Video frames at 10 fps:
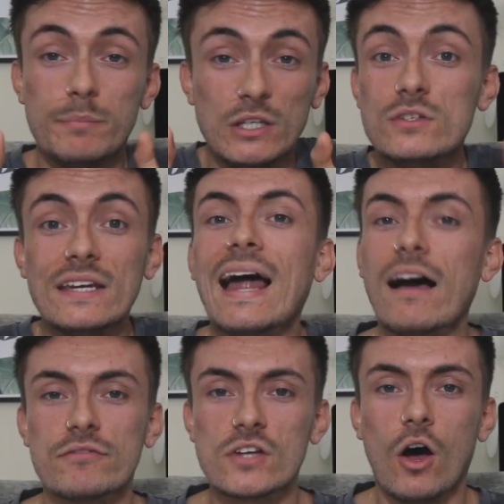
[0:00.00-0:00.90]
but you didn't
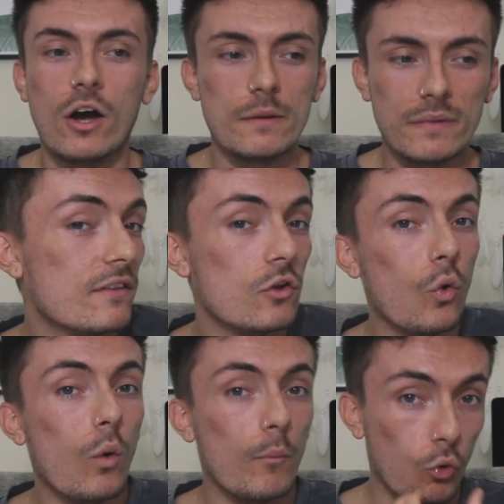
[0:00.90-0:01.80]
have time in the
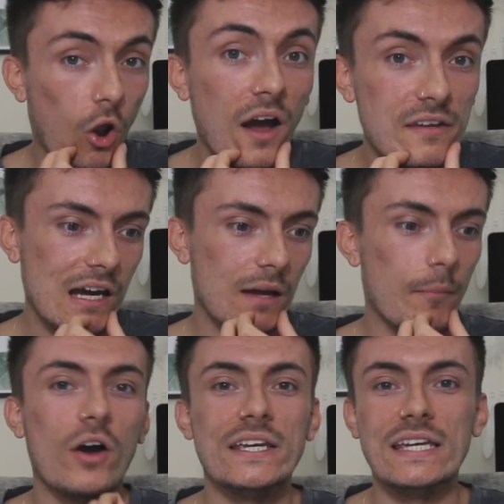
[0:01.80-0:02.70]
normal life,
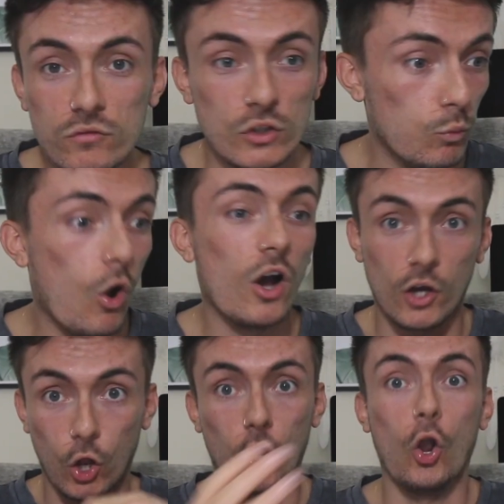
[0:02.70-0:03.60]
i.e. you work
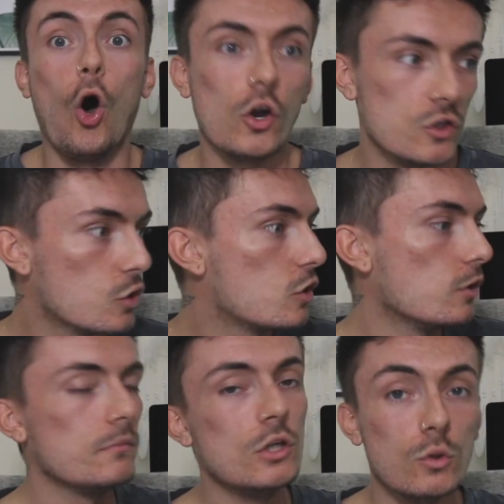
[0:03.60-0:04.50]
a lot, you
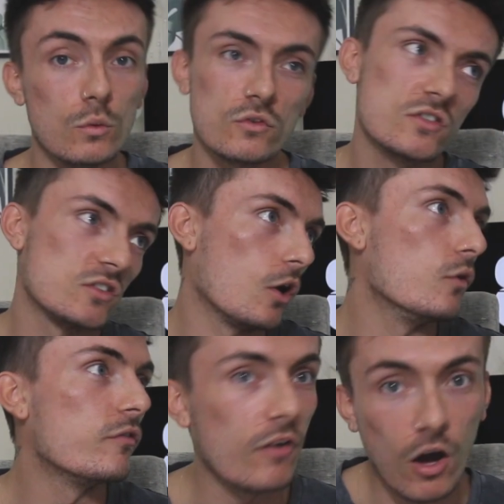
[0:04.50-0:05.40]
commute so
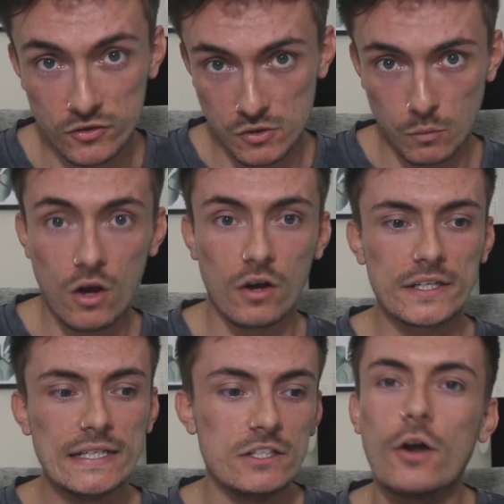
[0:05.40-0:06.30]
far to
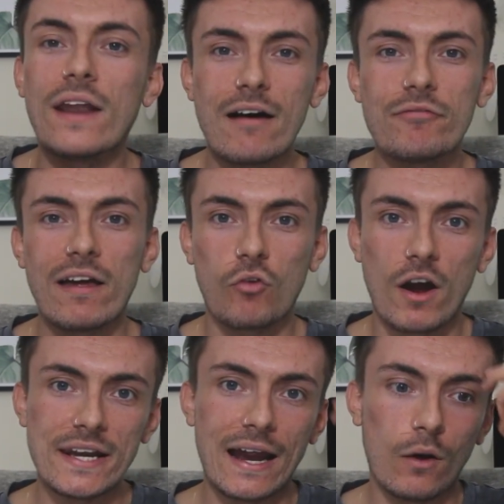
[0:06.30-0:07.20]
work. You don't have that
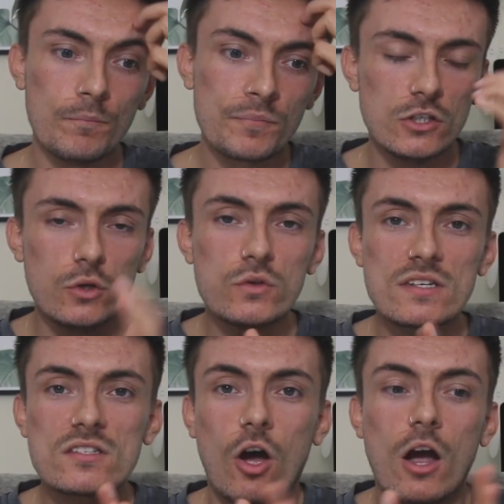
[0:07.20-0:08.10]
right now. Use
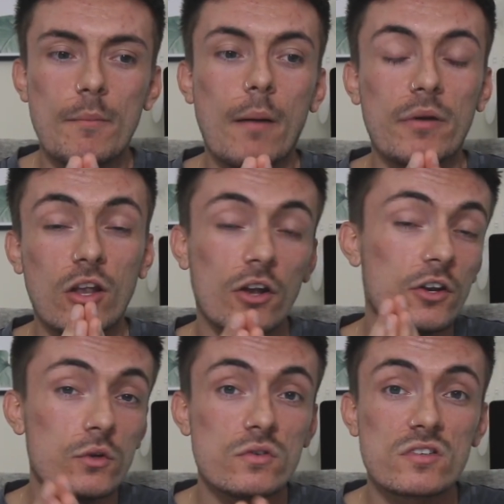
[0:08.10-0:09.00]
this time up and learn a
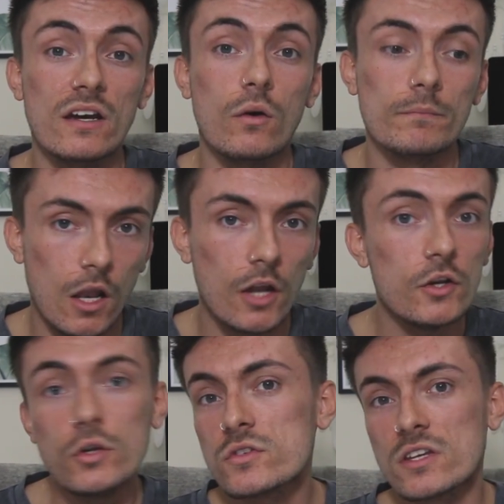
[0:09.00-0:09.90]
new skill. Learn a
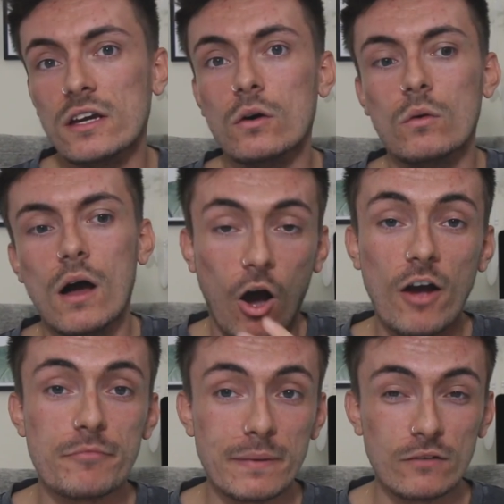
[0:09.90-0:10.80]
new skill.
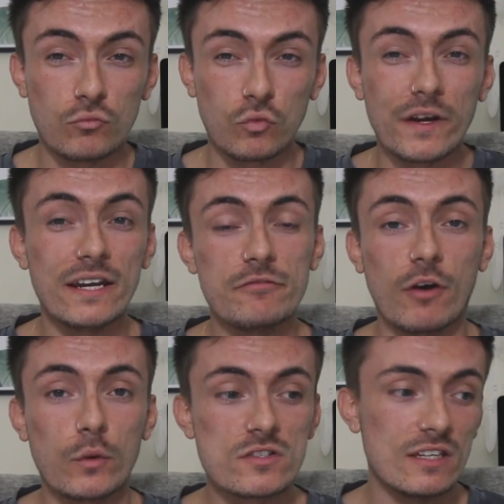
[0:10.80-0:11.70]
I've been really
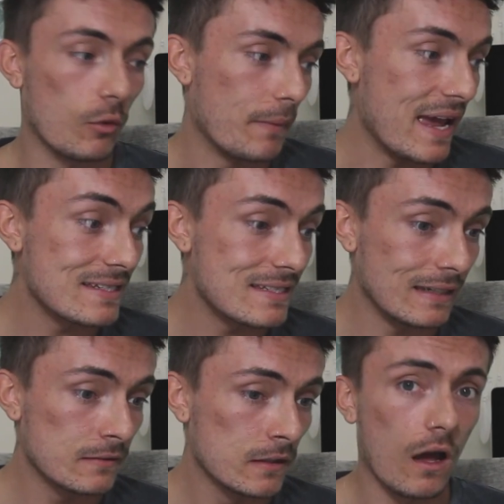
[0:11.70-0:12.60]
focusing on my editing,